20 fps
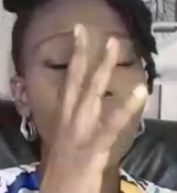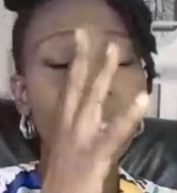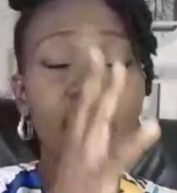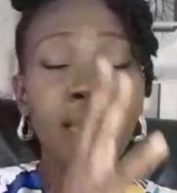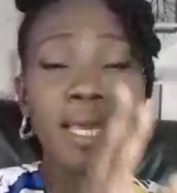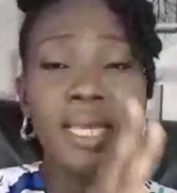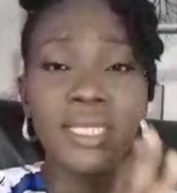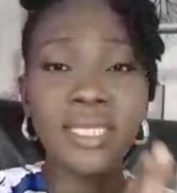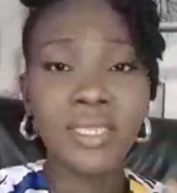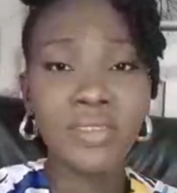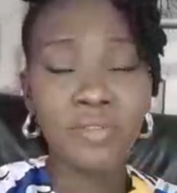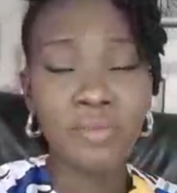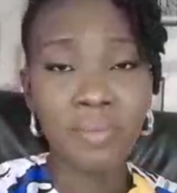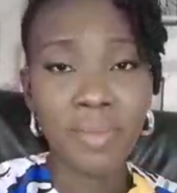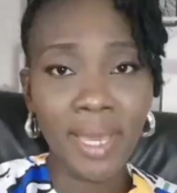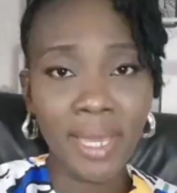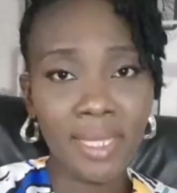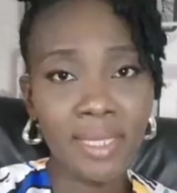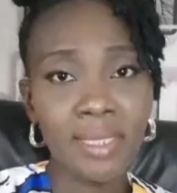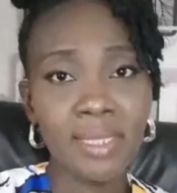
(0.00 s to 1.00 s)
negative
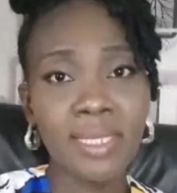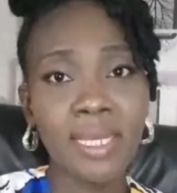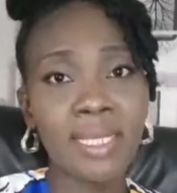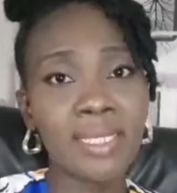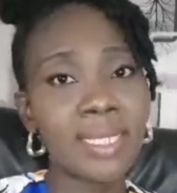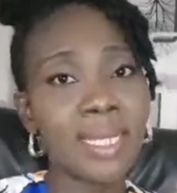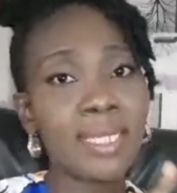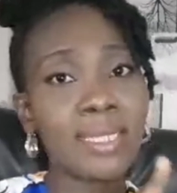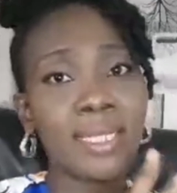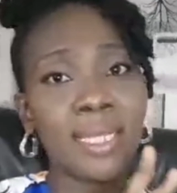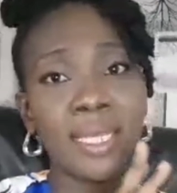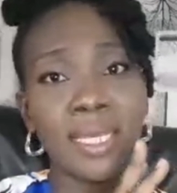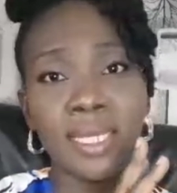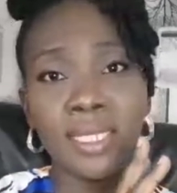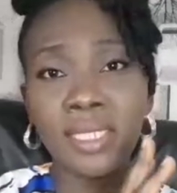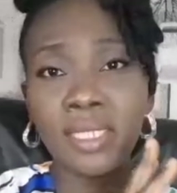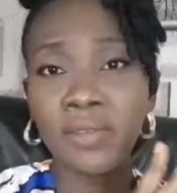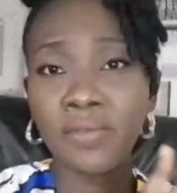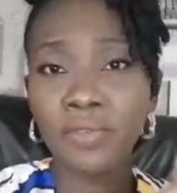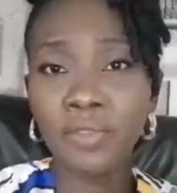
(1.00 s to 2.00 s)
mindsets and
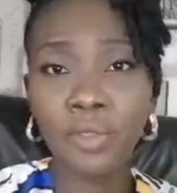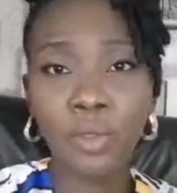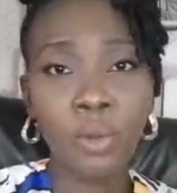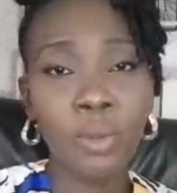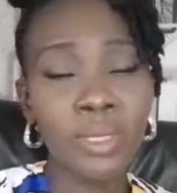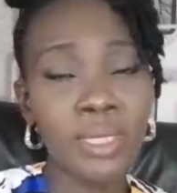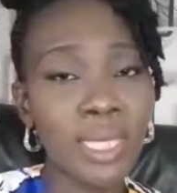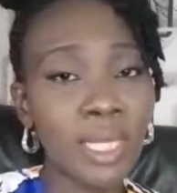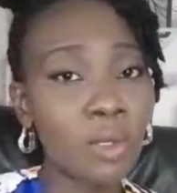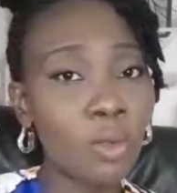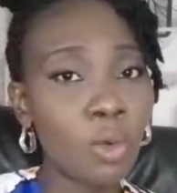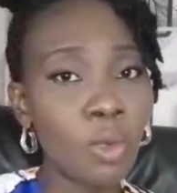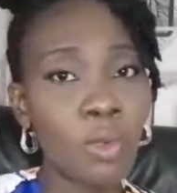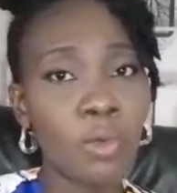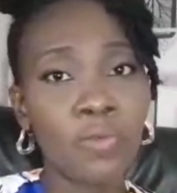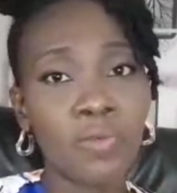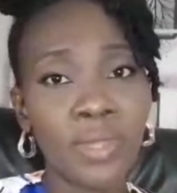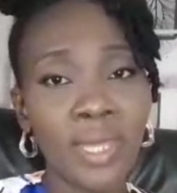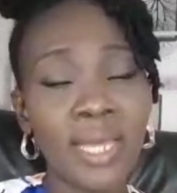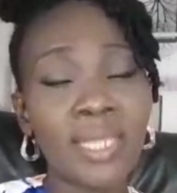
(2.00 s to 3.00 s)
negative thoughts and all
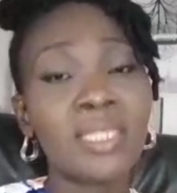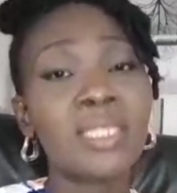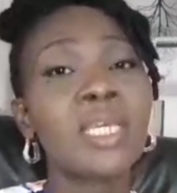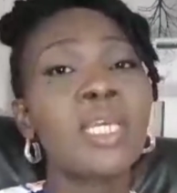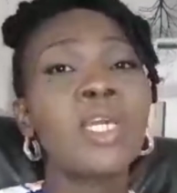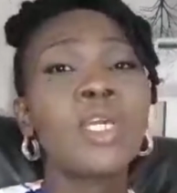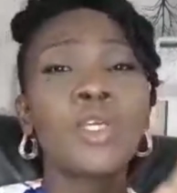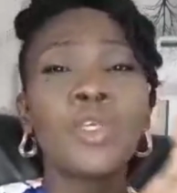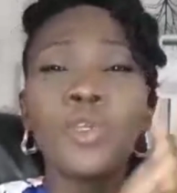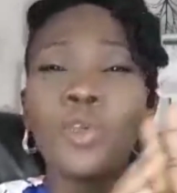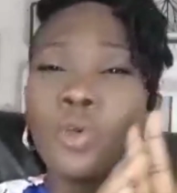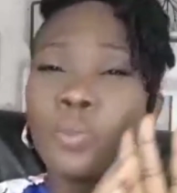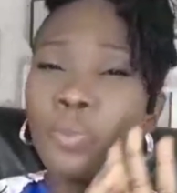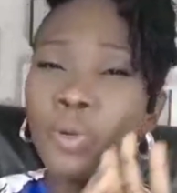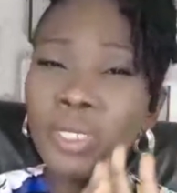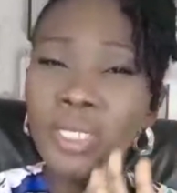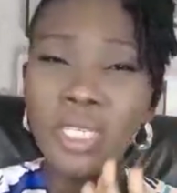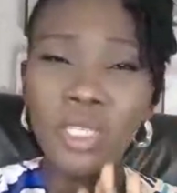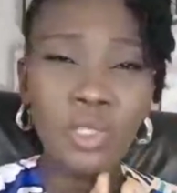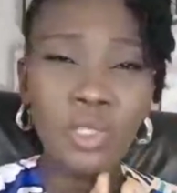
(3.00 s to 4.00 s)
of that, your body is